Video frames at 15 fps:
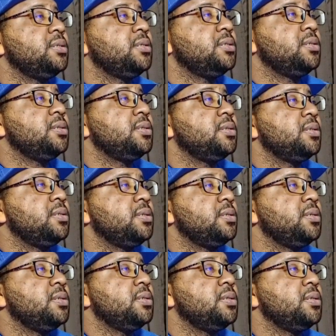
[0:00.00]

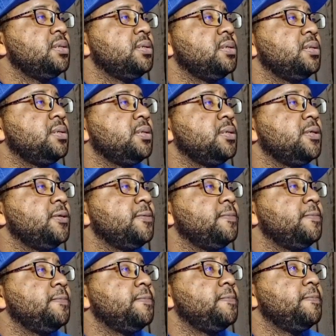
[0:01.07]

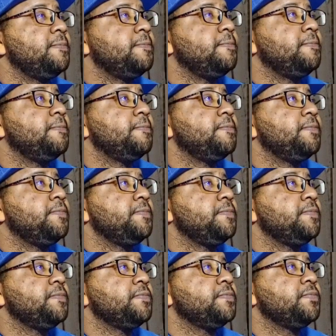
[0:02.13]

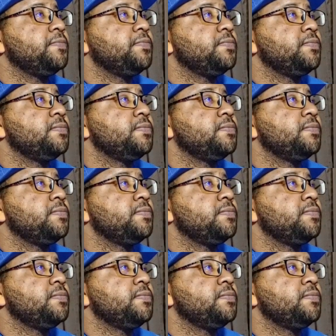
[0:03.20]
(no one is talking)